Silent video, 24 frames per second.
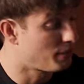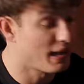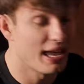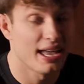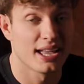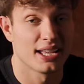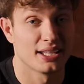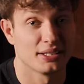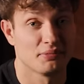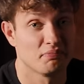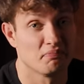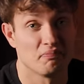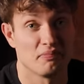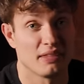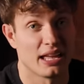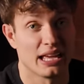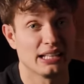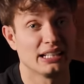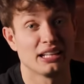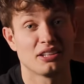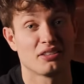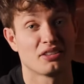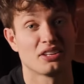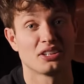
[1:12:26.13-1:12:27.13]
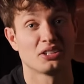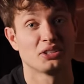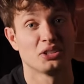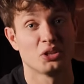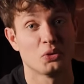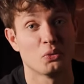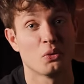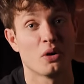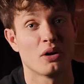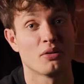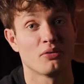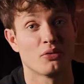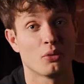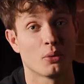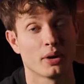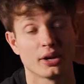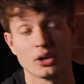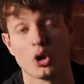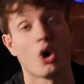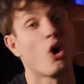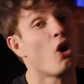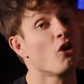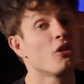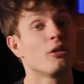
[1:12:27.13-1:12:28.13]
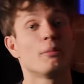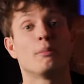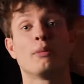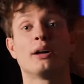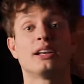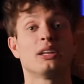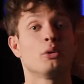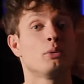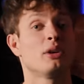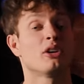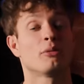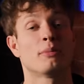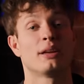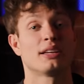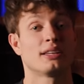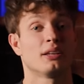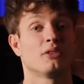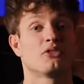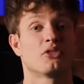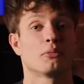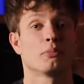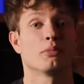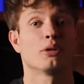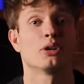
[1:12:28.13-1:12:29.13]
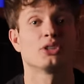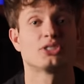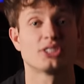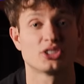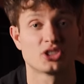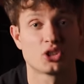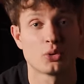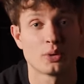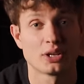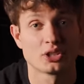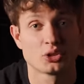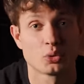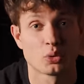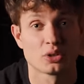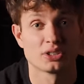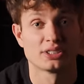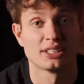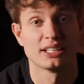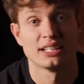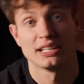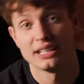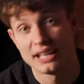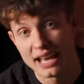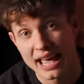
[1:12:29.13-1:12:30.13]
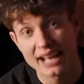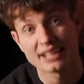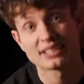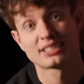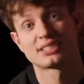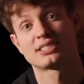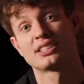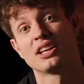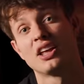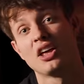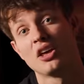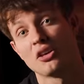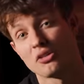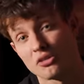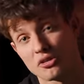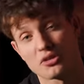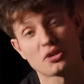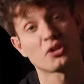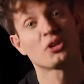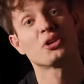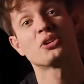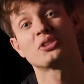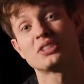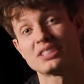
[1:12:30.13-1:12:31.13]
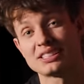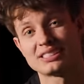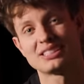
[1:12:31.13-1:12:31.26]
pay anything you want for. And all the money we are making from merch is going towards the next third